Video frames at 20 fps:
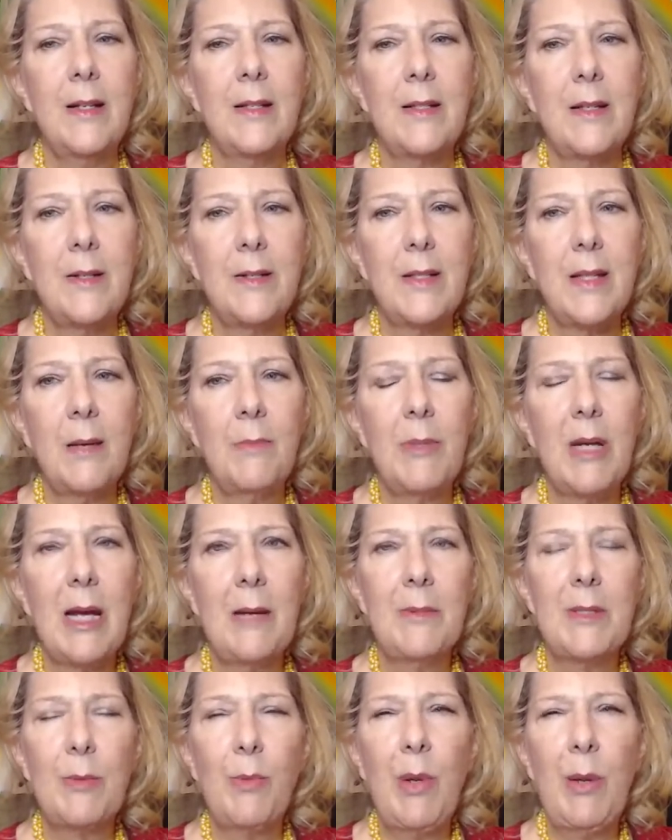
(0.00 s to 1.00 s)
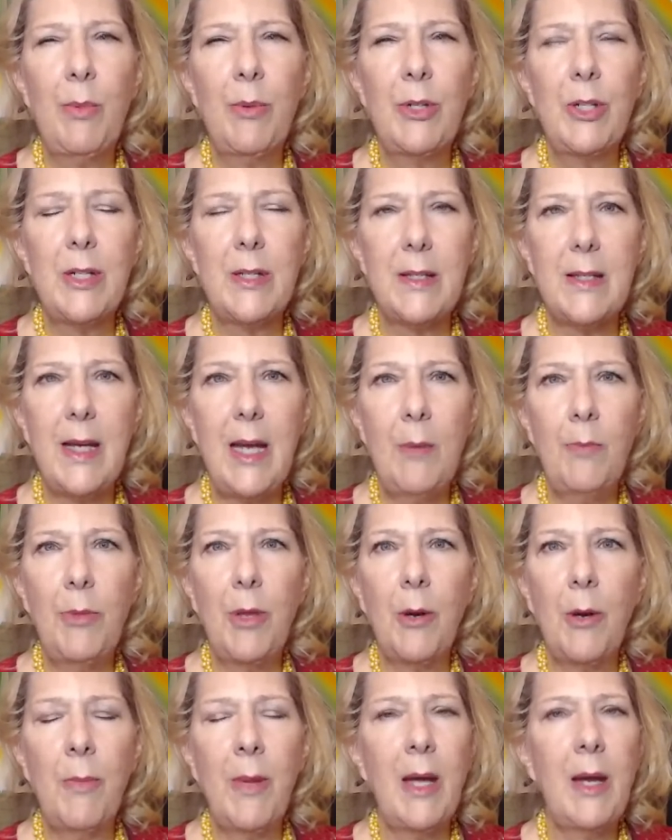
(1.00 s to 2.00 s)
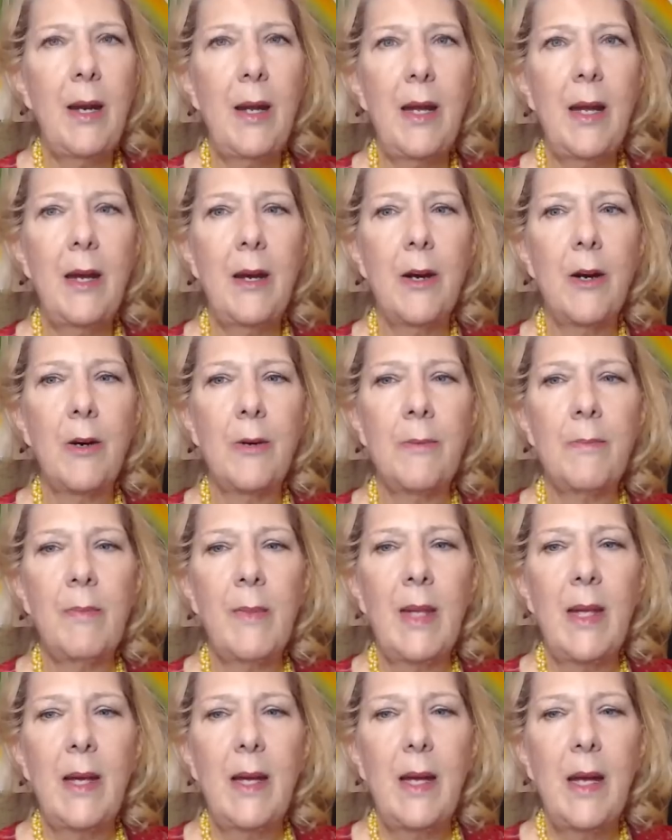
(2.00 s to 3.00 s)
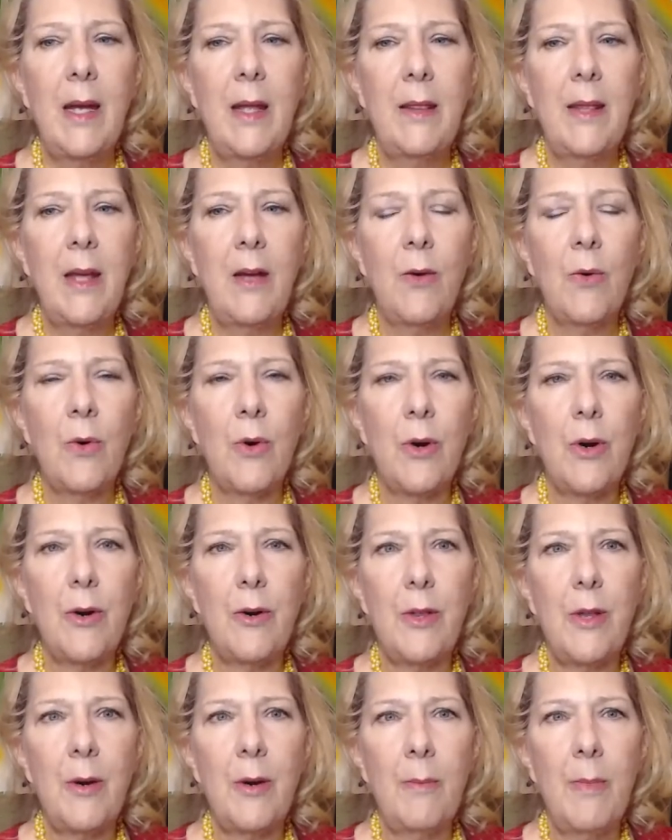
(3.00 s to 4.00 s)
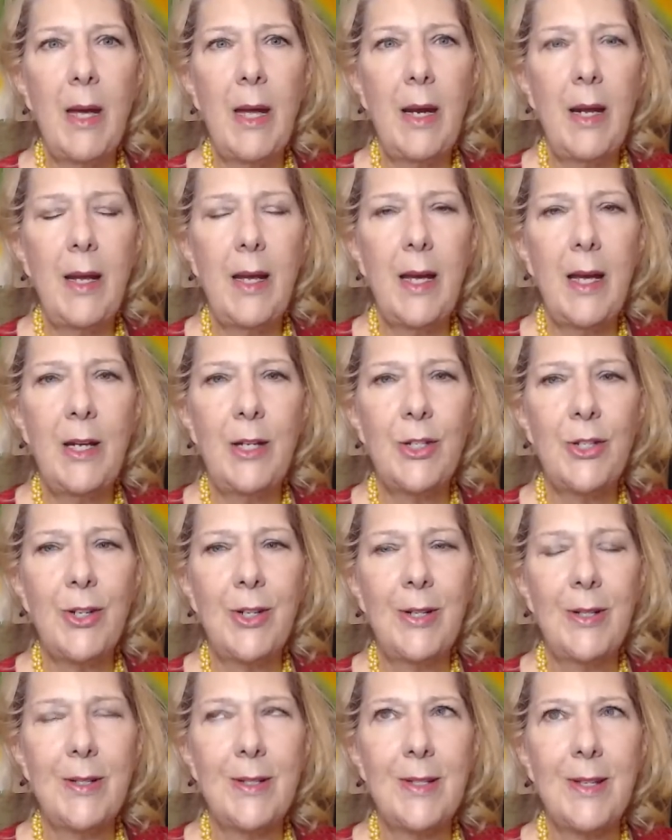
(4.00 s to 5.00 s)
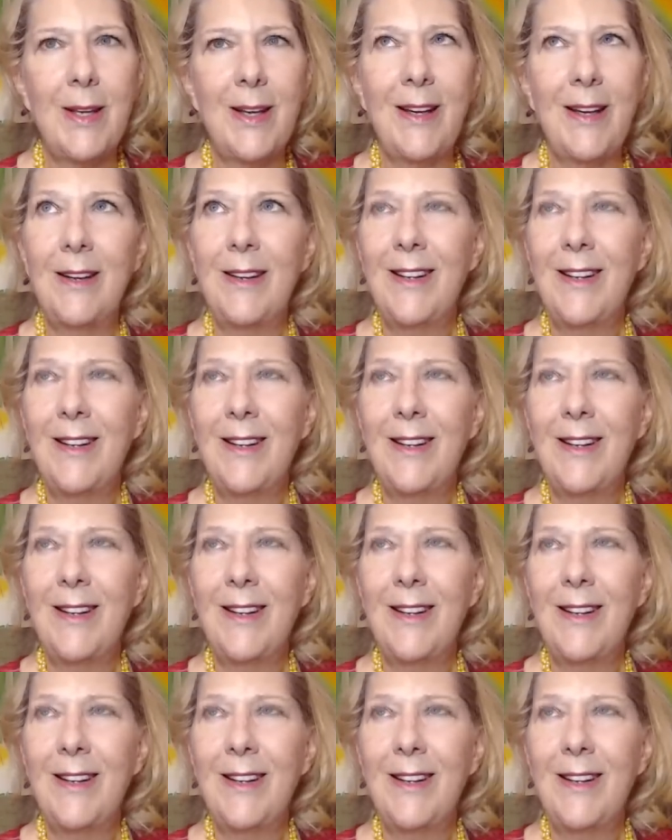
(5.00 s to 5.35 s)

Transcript: So sometimes people just keep their Medicare and they order their medications.